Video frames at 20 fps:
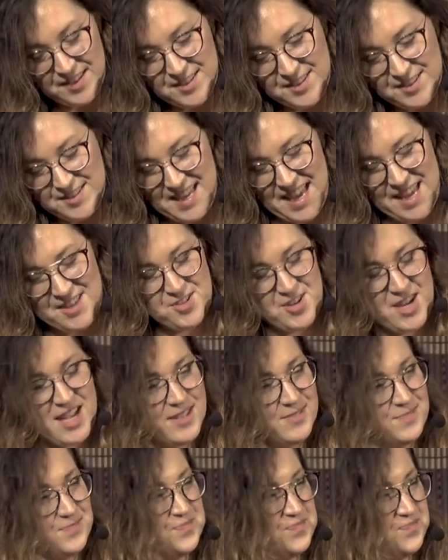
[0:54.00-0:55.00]

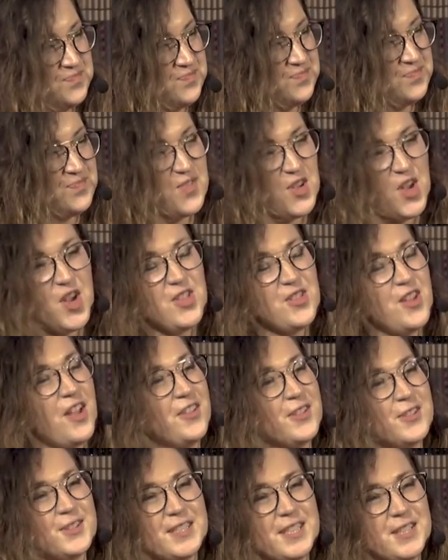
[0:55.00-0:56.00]
Sandra,
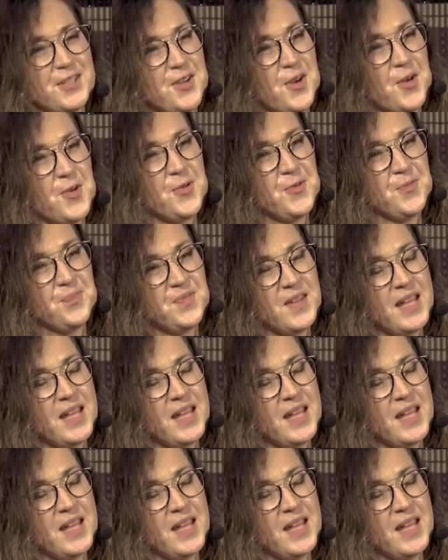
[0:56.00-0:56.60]
another zero.